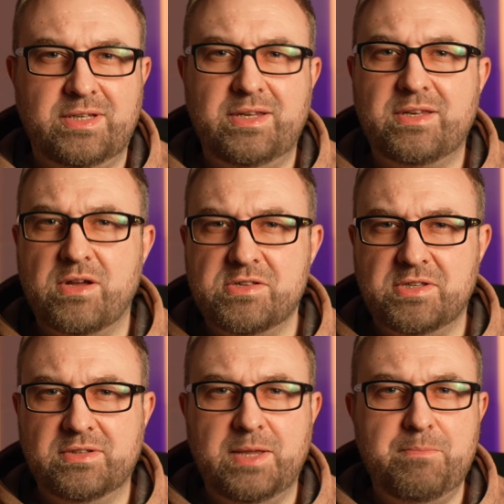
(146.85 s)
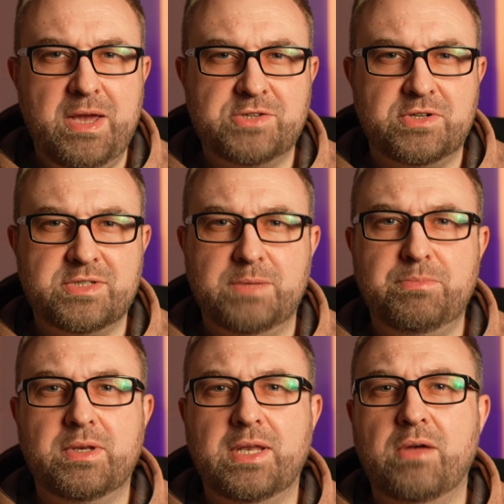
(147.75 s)
that it constantly measures
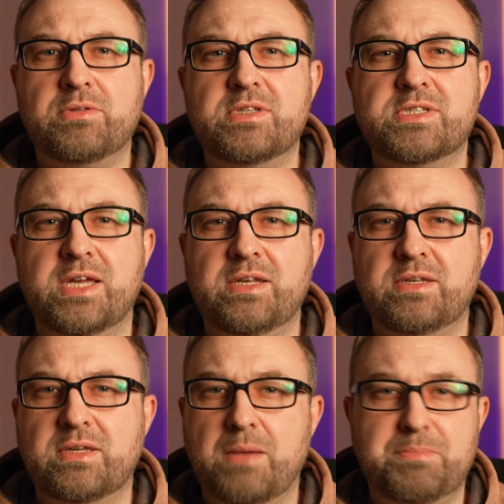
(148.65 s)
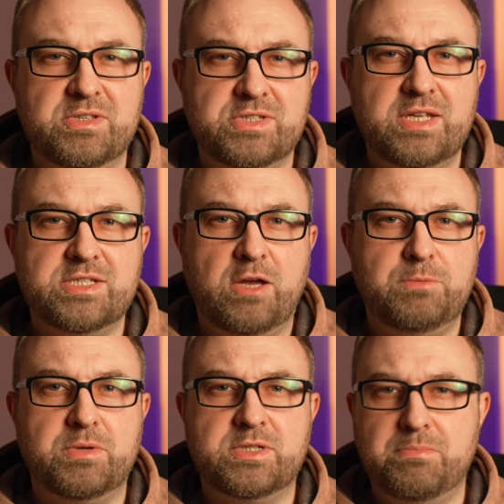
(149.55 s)
input loudness and compensates
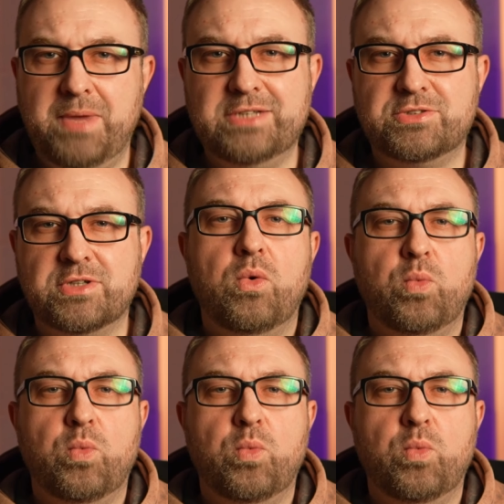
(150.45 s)
output to match,